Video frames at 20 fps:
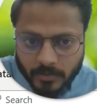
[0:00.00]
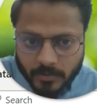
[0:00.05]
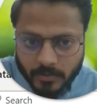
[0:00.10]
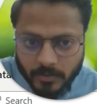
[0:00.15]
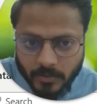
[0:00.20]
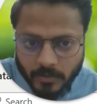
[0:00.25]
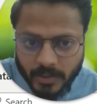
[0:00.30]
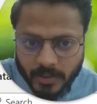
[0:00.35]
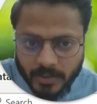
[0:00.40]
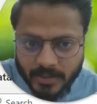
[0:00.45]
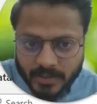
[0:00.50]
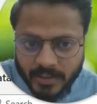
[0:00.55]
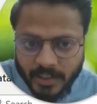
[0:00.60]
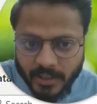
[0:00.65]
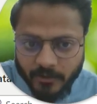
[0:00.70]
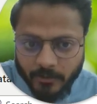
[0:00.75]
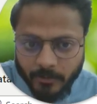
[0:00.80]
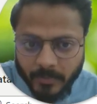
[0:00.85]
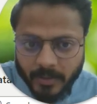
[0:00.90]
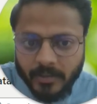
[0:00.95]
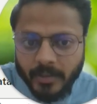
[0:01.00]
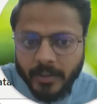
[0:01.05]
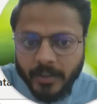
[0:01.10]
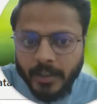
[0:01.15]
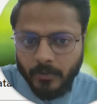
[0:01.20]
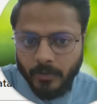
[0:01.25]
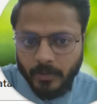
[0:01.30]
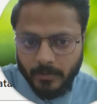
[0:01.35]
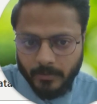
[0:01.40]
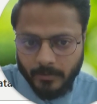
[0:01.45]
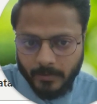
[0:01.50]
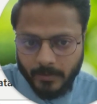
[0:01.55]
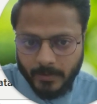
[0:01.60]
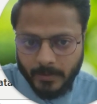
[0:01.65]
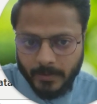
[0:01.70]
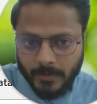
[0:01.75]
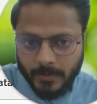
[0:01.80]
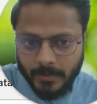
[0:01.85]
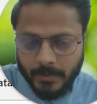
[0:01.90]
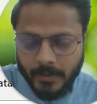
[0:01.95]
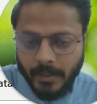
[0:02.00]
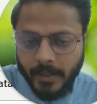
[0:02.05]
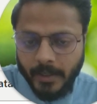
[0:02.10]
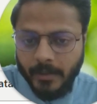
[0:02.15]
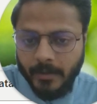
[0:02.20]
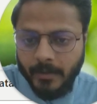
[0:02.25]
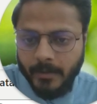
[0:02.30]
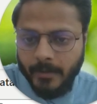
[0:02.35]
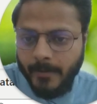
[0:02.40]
So this is giving me 31, right?